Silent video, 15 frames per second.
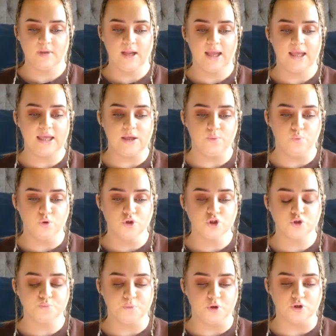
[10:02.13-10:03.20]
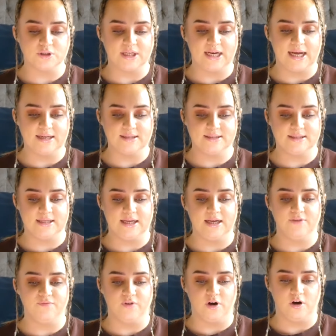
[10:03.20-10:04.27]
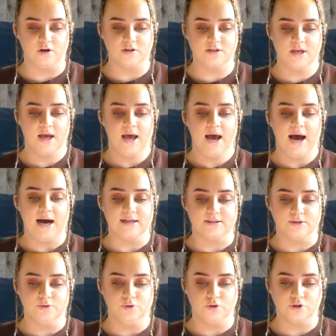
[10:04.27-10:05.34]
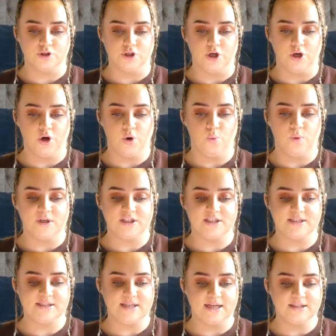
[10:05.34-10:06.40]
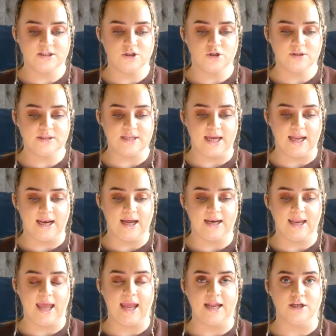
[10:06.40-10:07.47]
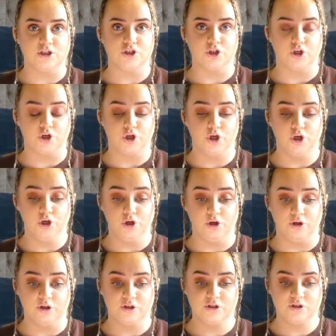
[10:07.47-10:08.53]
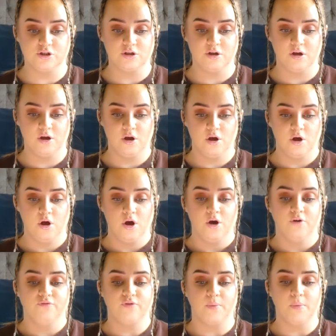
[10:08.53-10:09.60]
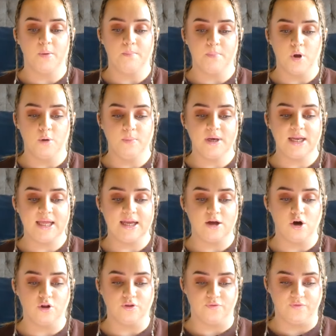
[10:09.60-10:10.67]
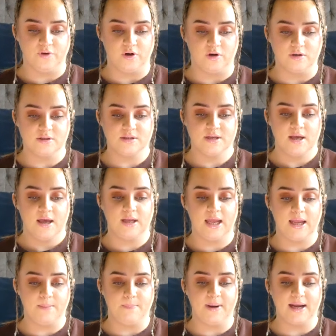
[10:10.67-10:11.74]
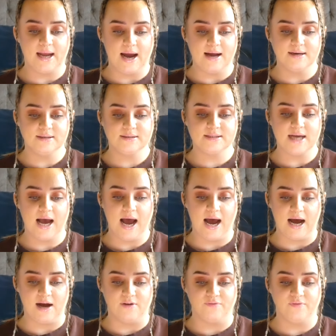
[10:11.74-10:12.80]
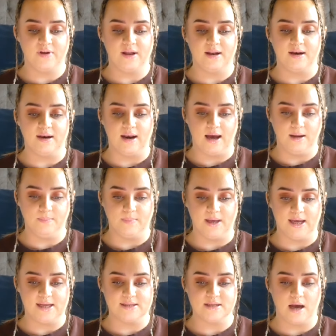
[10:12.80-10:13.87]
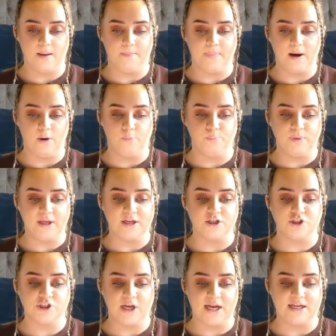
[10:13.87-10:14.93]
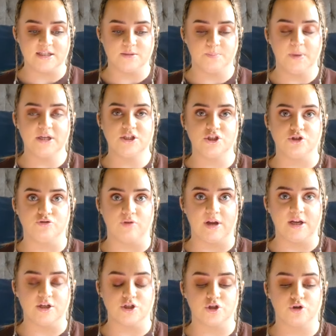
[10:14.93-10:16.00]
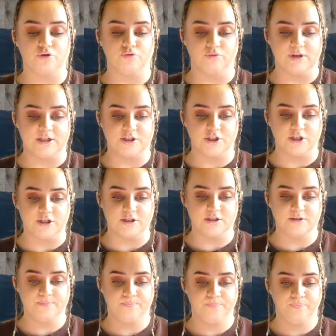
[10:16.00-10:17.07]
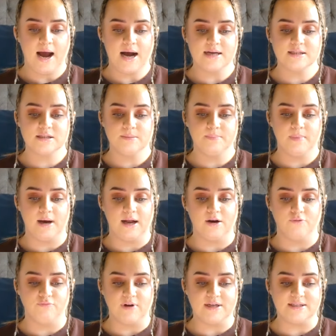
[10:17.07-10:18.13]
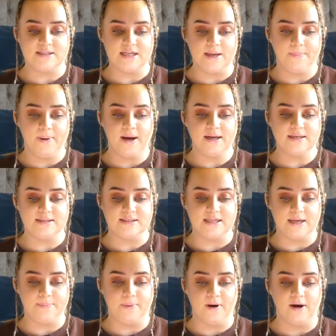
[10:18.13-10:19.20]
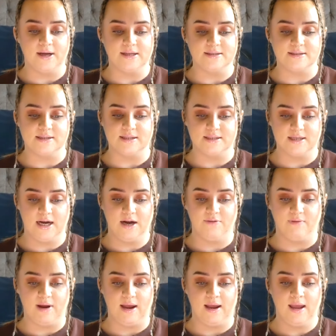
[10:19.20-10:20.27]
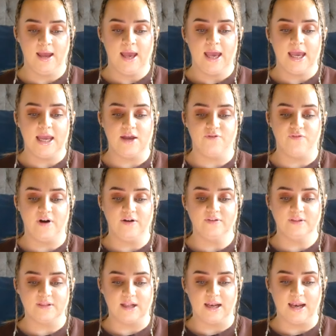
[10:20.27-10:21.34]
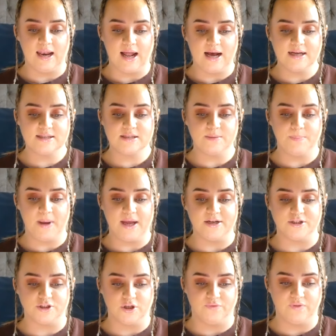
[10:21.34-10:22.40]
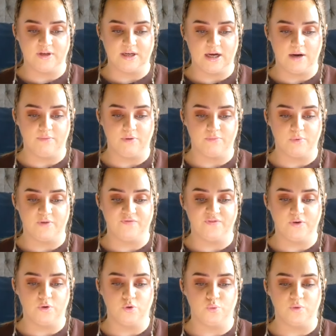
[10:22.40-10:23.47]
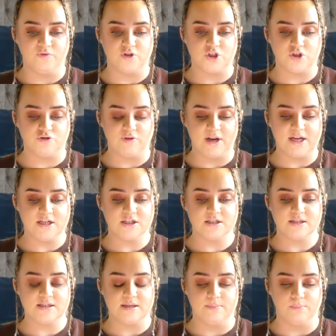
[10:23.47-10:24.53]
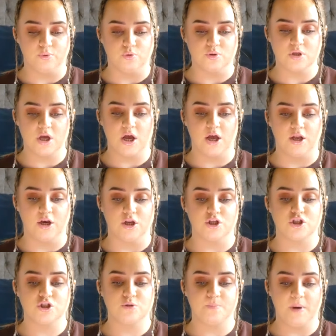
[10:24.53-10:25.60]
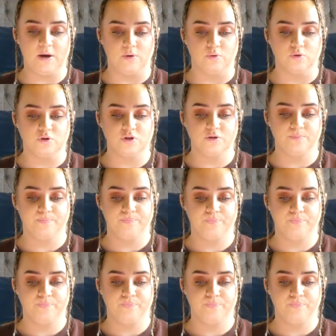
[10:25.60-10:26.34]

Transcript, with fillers: He once bought an antique vase at an auction, which is said to contain an ancient curse. From the moment he got the vase, he began to have nightmares about being chased by strange creatures. As the man read deeper and deeper into the diary, he found that the last pages of the diary were filled with strange symbols and spells.